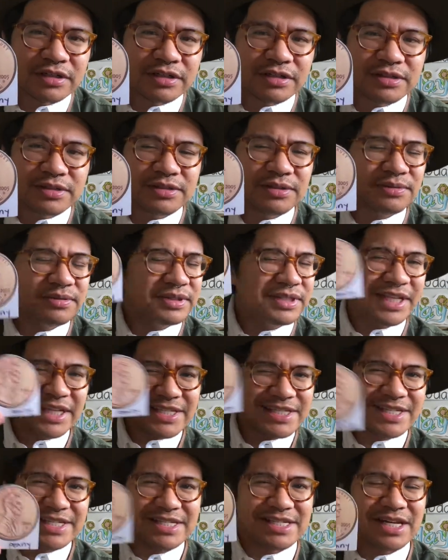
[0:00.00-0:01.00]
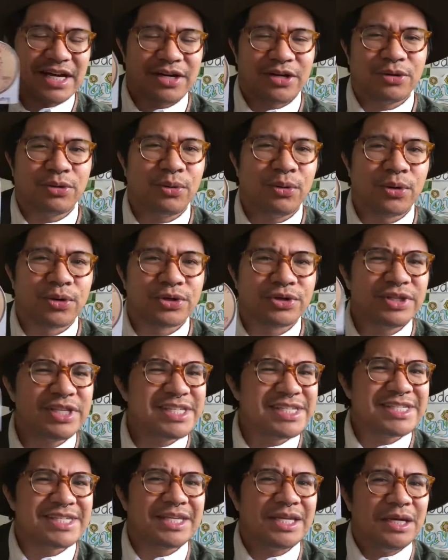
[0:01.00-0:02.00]
So this is not a quarter.
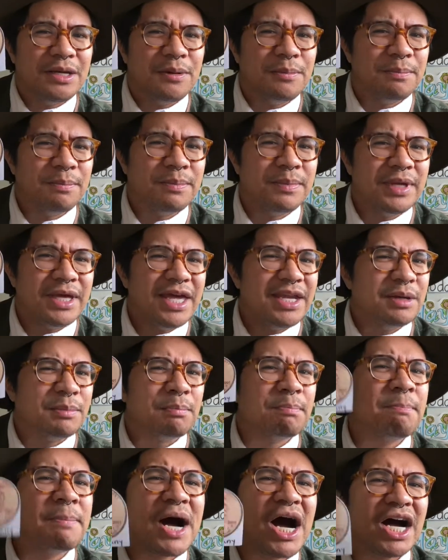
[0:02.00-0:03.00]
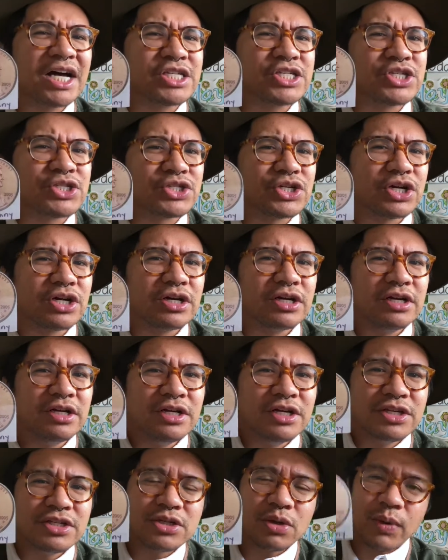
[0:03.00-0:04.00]
This is an imposter.
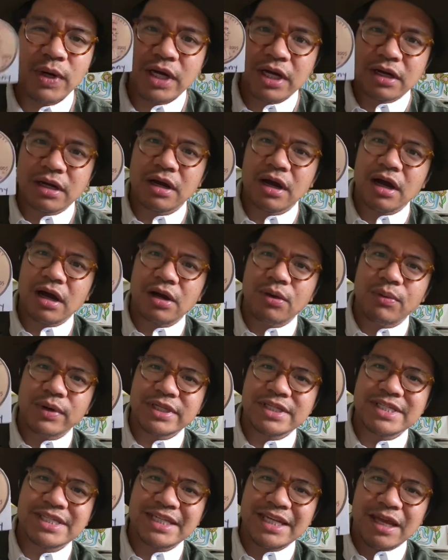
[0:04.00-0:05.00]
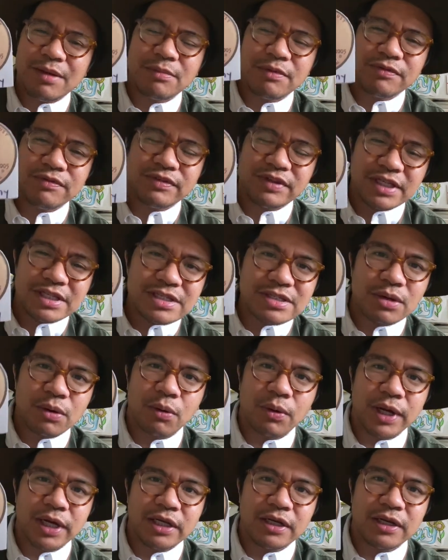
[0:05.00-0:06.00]
So what's the name of this coin?